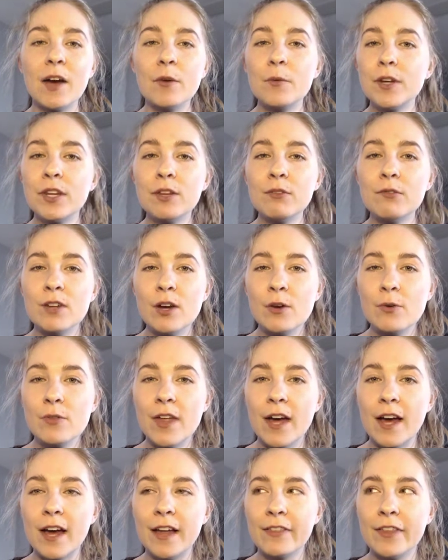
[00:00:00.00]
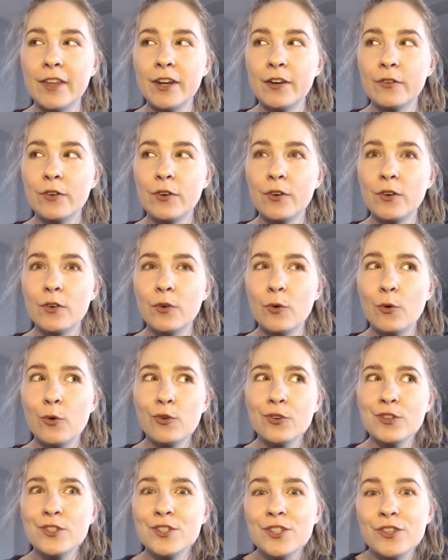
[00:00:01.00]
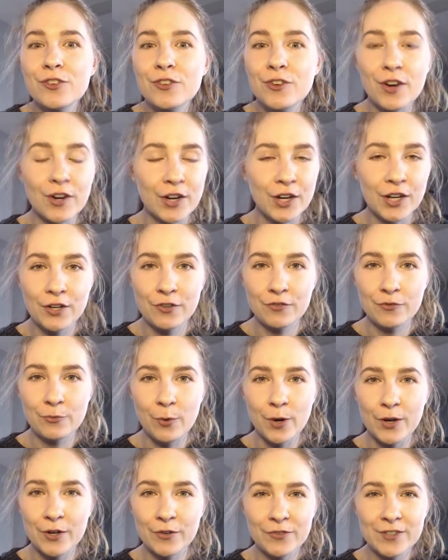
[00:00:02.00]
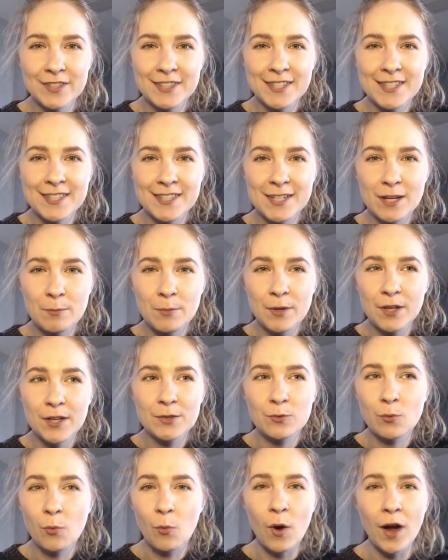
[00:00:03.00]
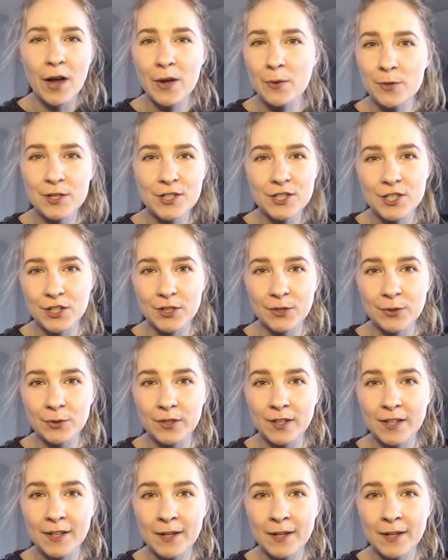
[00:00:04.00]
when you know that, then of course you're not going to want to resist it, because why would you?